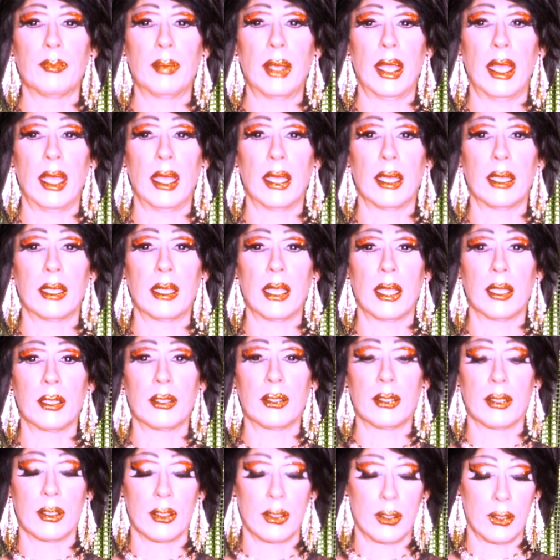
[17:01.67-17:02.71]
paying
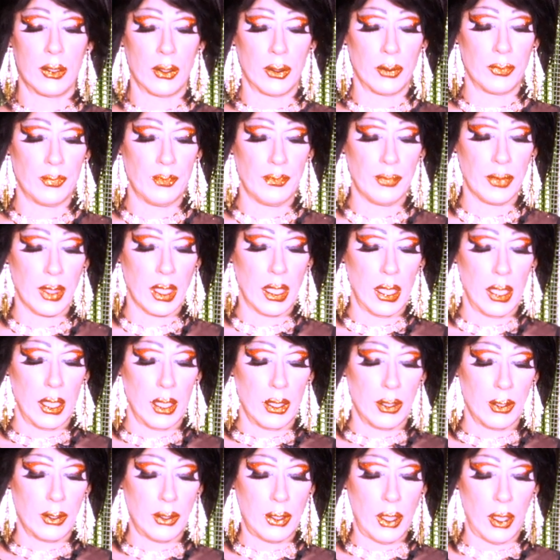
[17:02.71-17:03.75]
attention to.
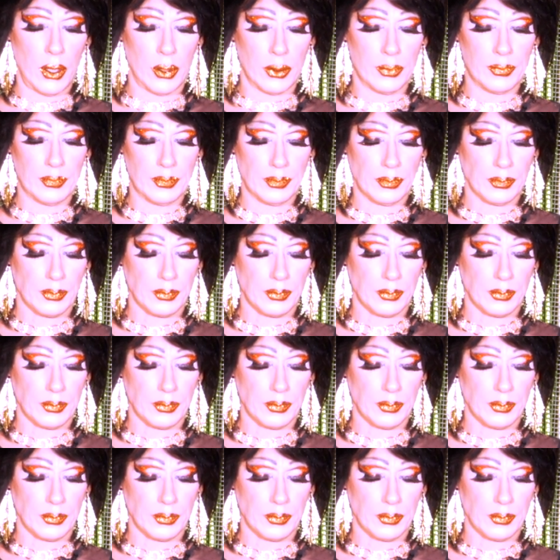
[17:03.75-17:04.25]
So,